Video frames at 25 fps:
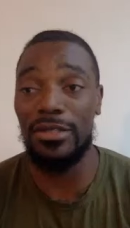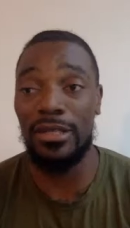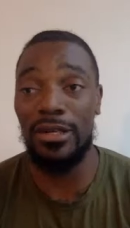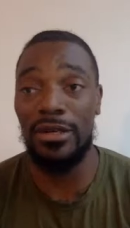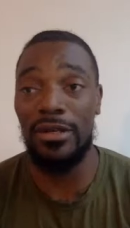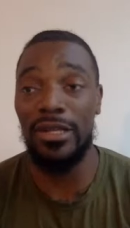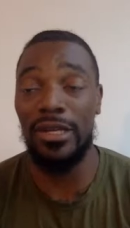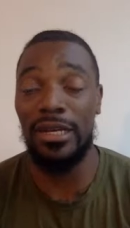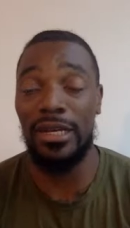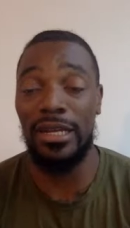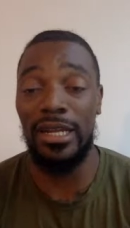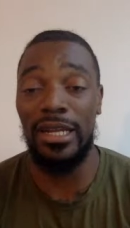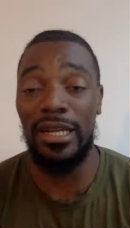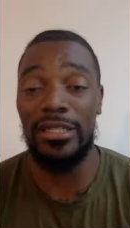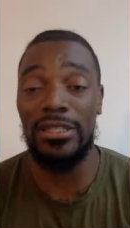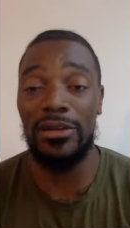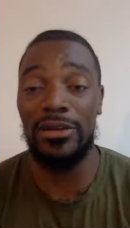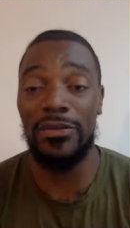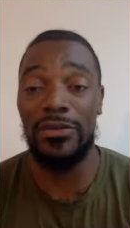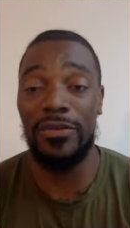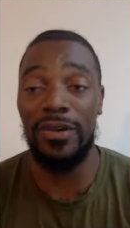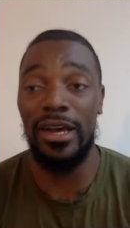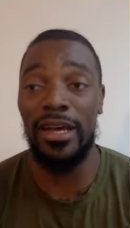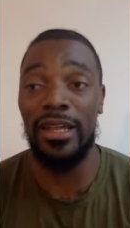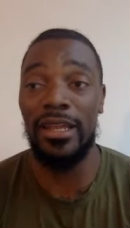You know, looking at your
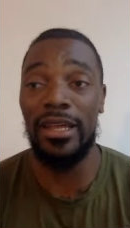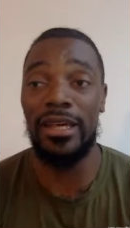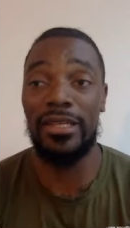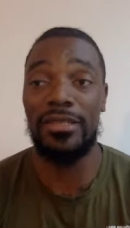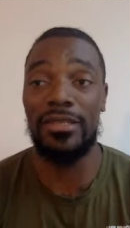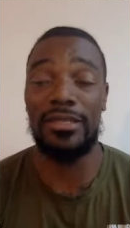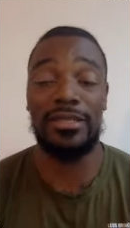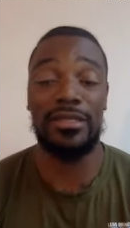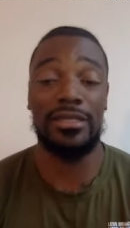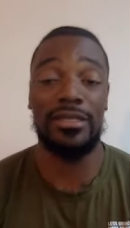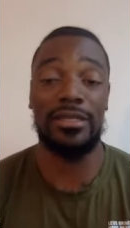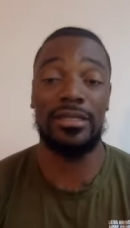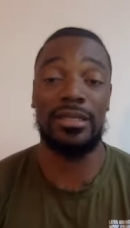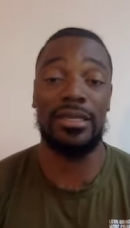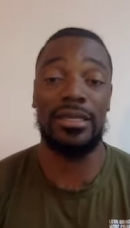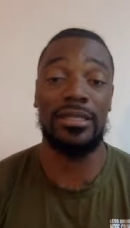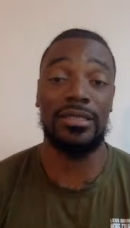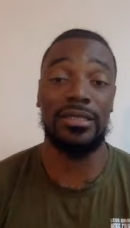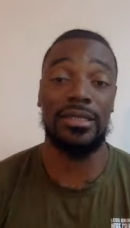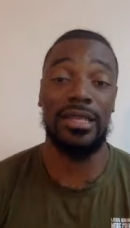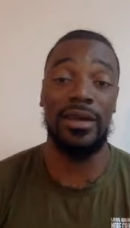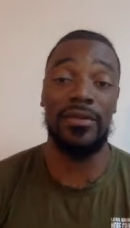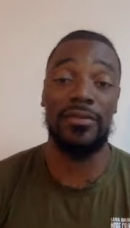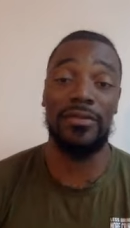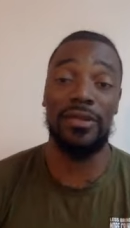finances is, is
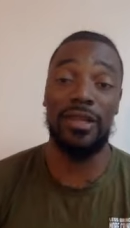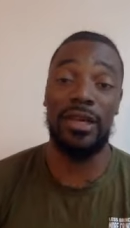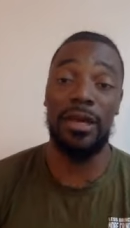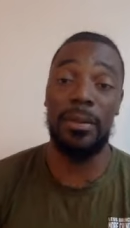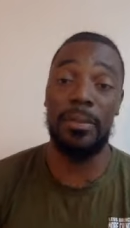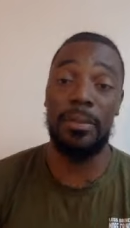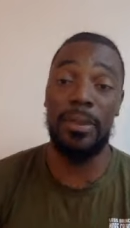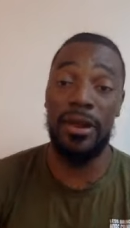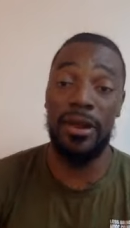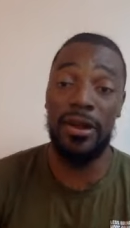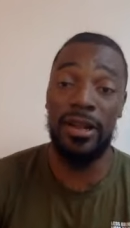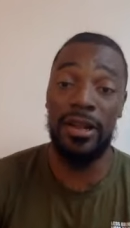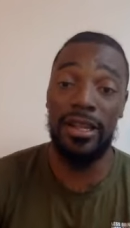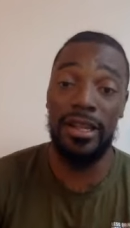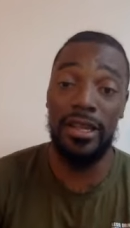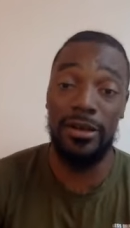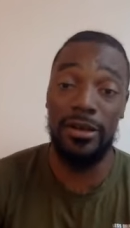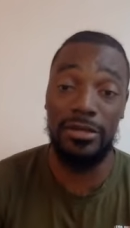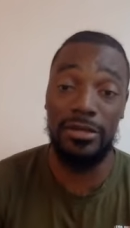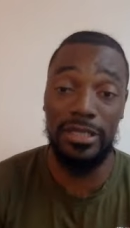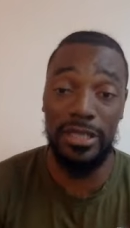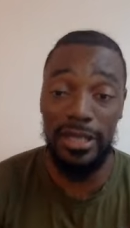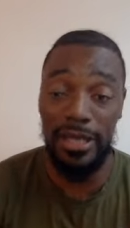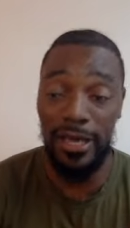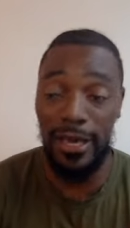definitely a
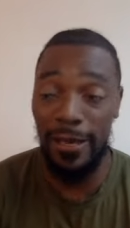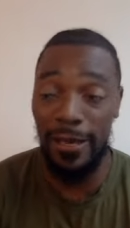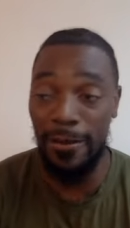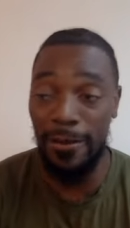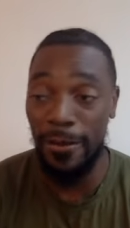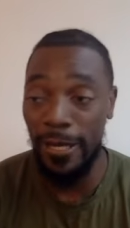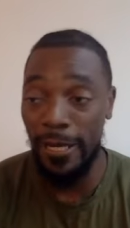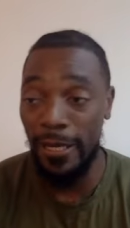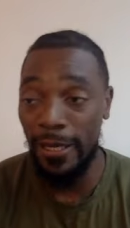parallel to that.